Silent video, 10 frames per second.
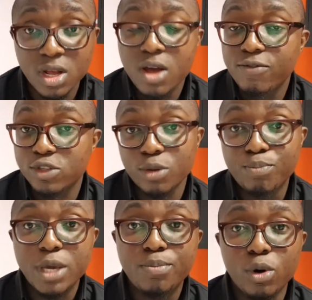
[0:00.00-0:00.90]
For some
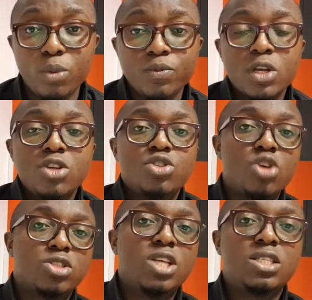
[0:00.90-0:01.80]
people,
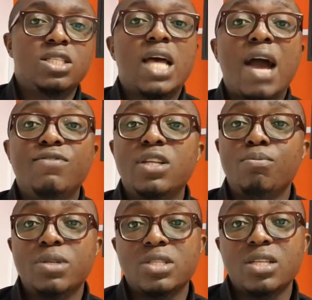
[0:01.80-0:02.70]
success is having a
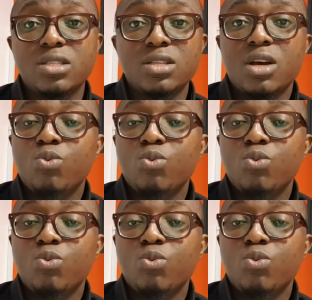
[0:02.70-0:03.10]
business